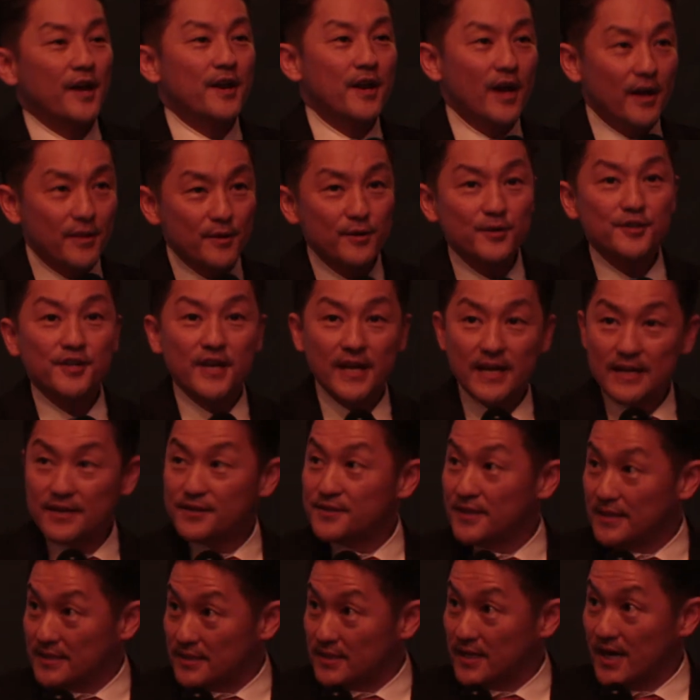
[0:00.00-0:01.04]
another change
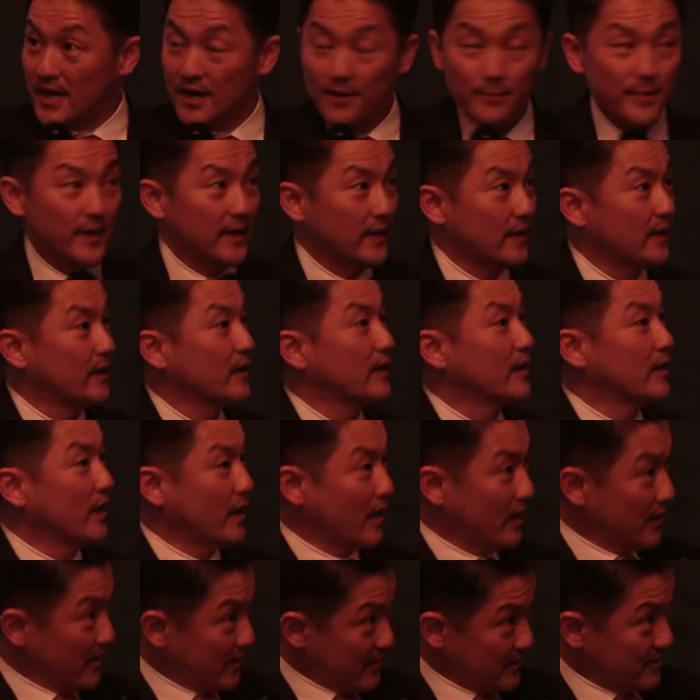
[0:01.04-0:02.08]
that's coming
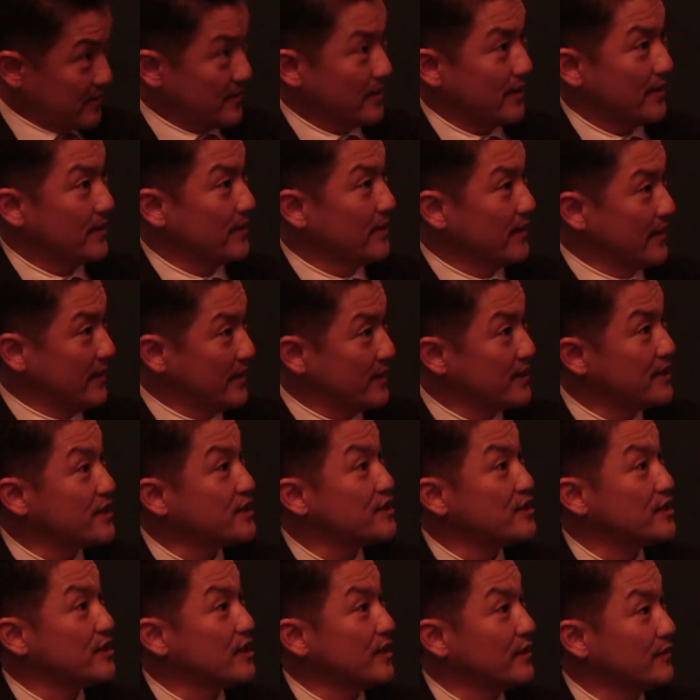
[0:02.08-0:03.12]
is the
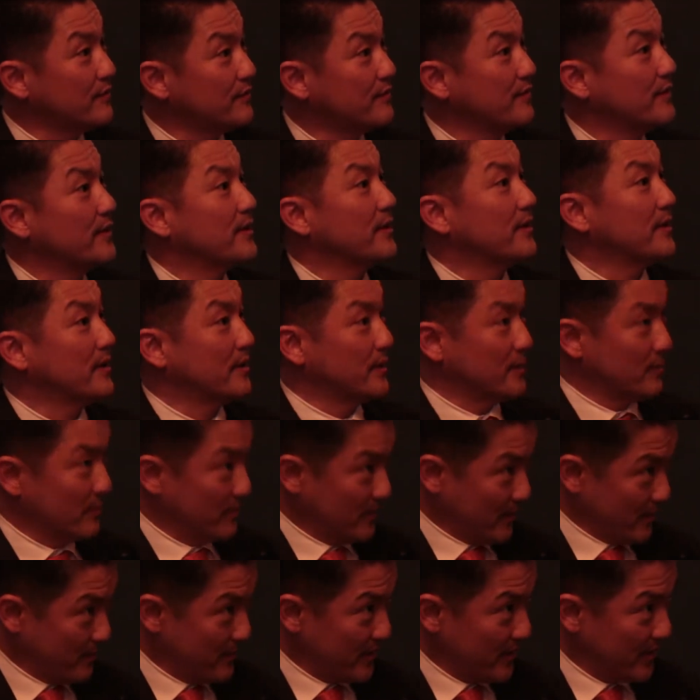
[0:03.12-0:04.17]
addition of
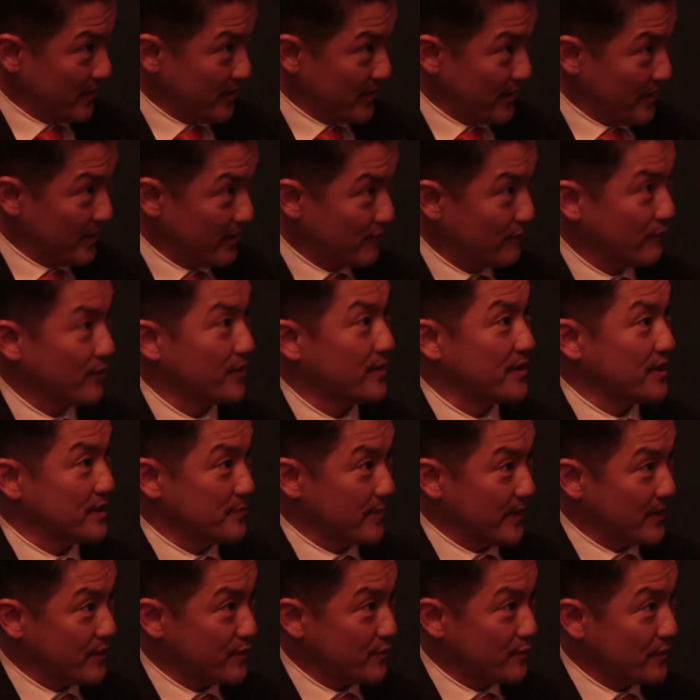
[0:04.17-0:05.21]
the ability for the
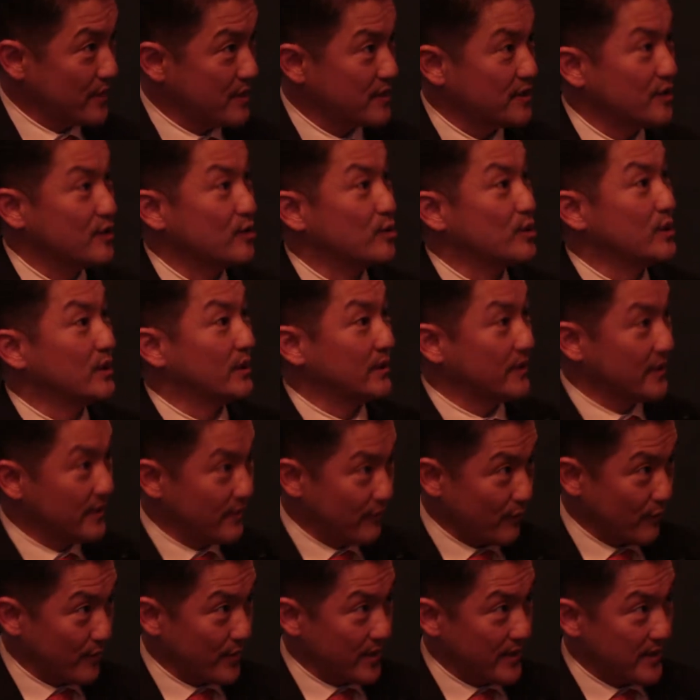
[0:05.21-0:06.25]
dispensaries to do
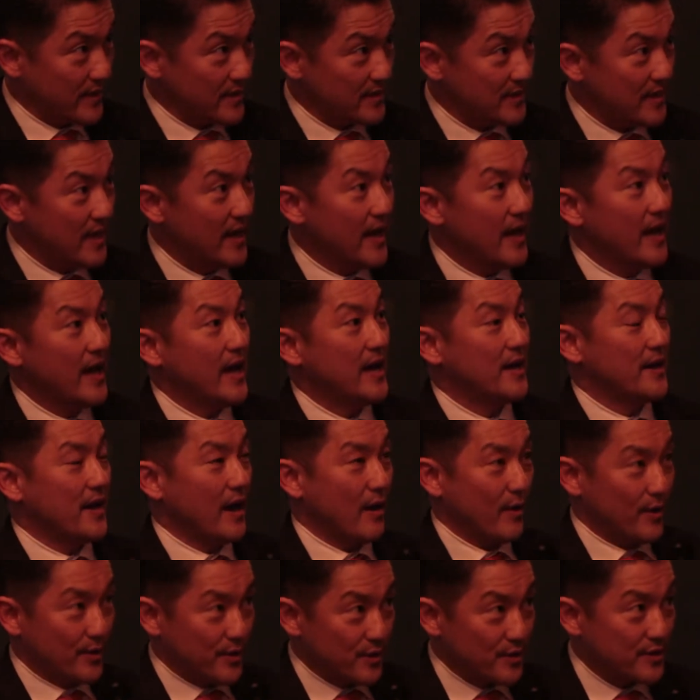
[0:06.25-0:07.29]
deliveries. And
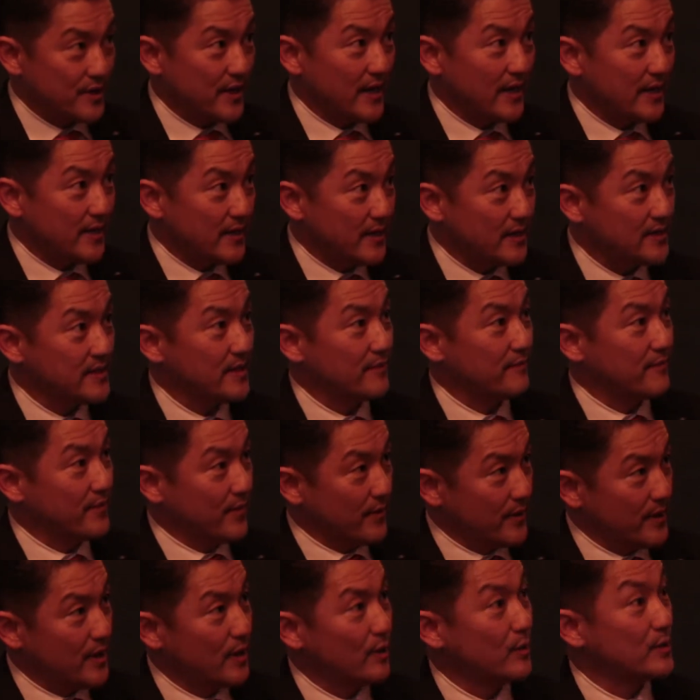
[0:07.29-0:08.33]
our understanding is that
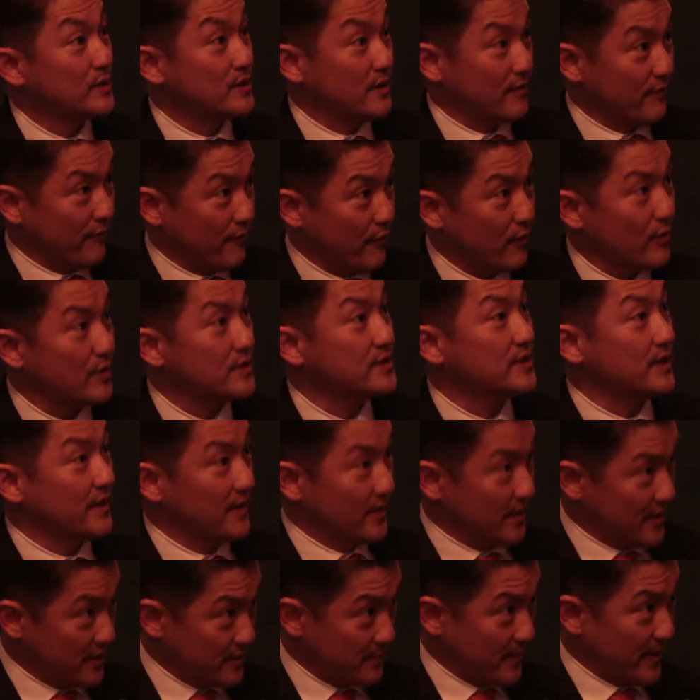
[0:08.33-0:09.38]
Vireo is the first of
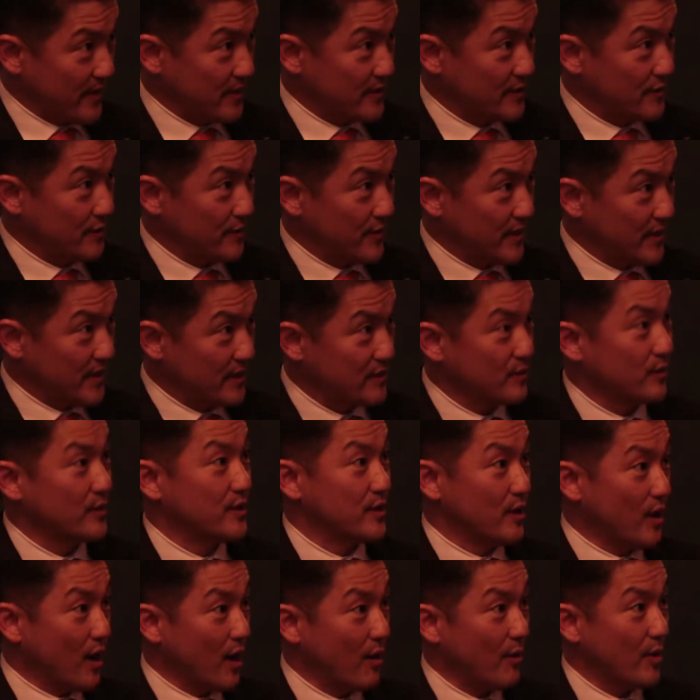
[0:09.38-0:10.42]
the dispensaries or
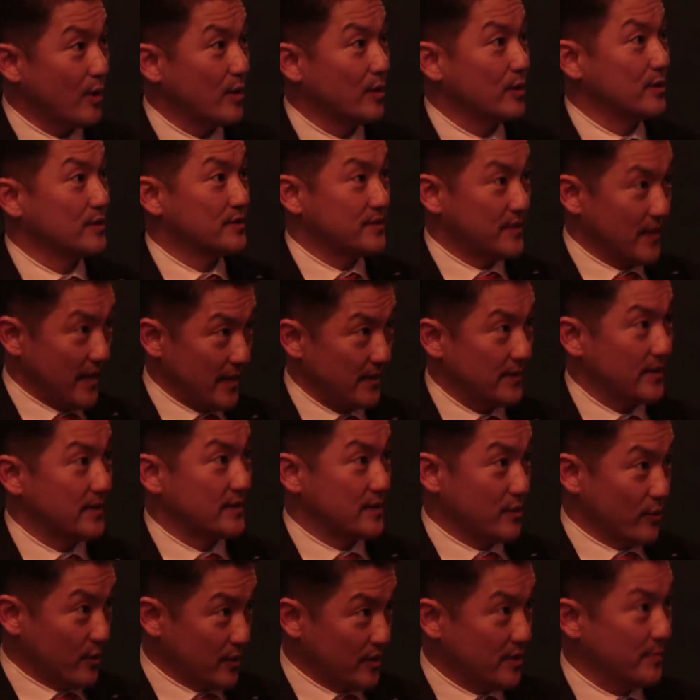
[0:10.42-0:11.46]
the ROs that
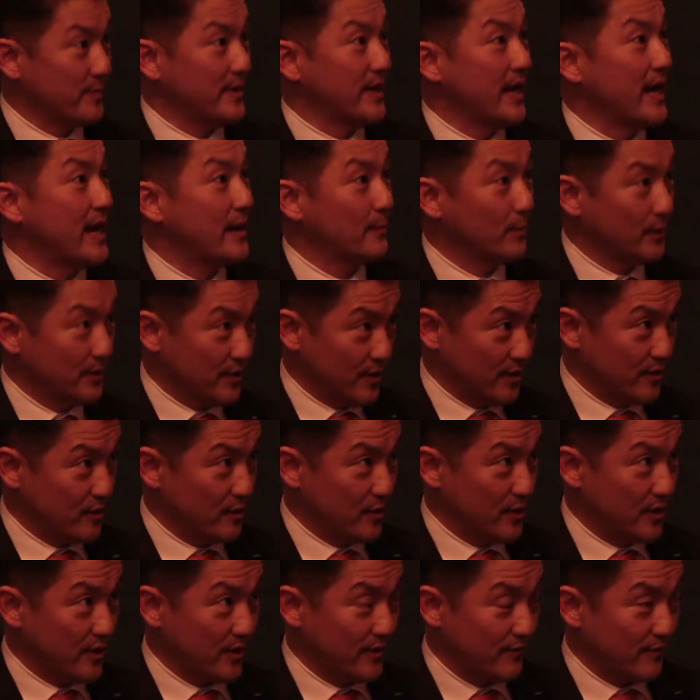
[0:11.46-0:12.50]
is going to be able to do
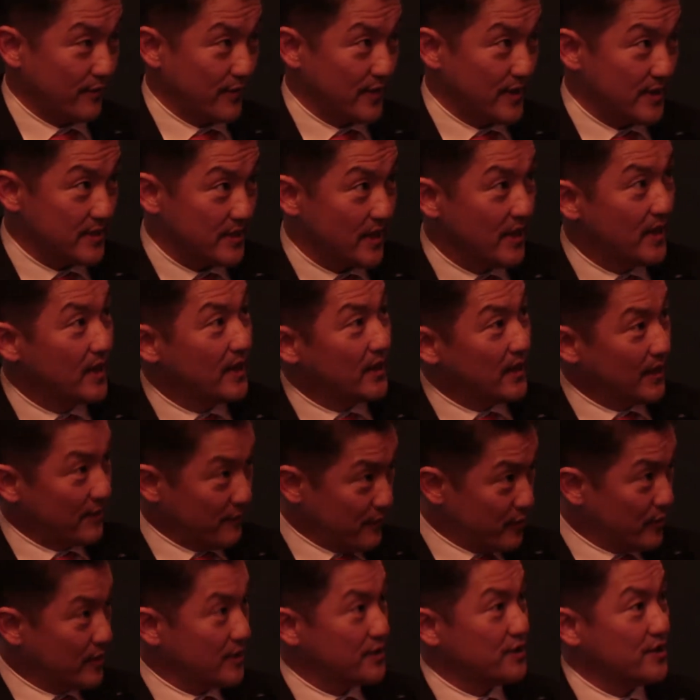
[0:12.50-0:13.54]
deliveries. If
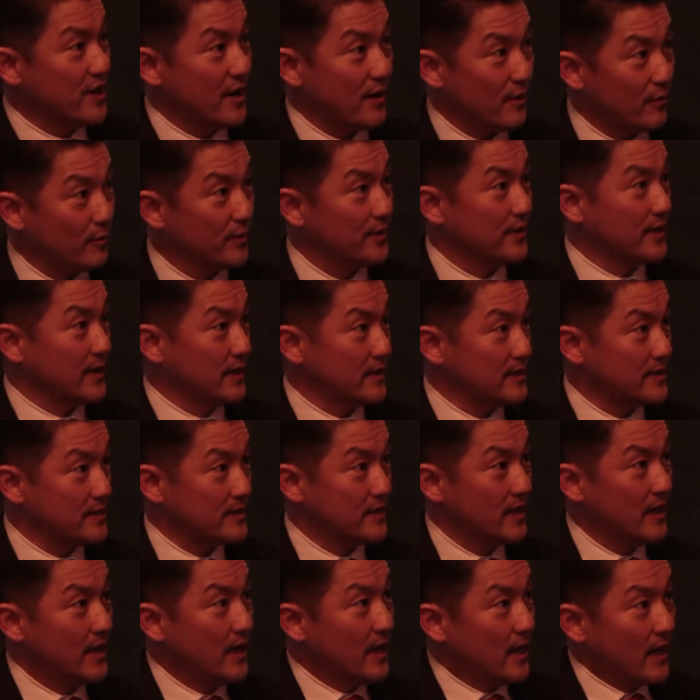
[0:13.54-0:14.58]
you could share with us
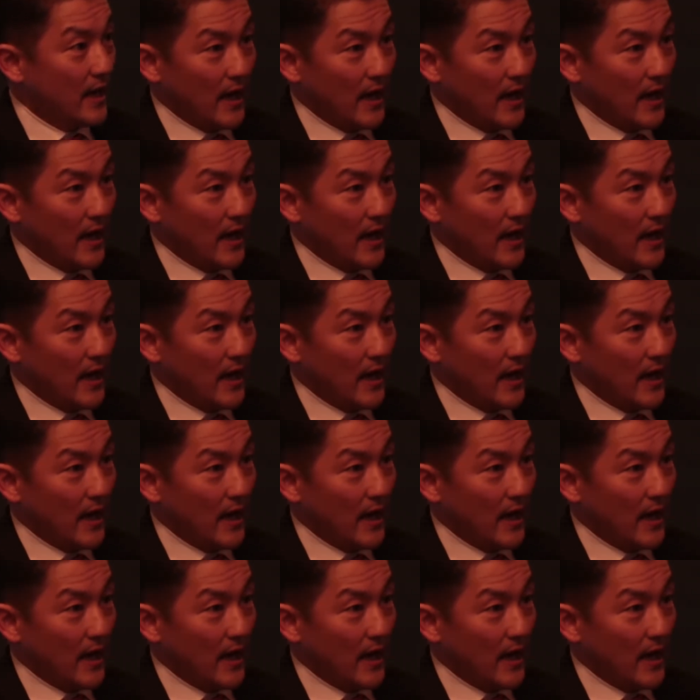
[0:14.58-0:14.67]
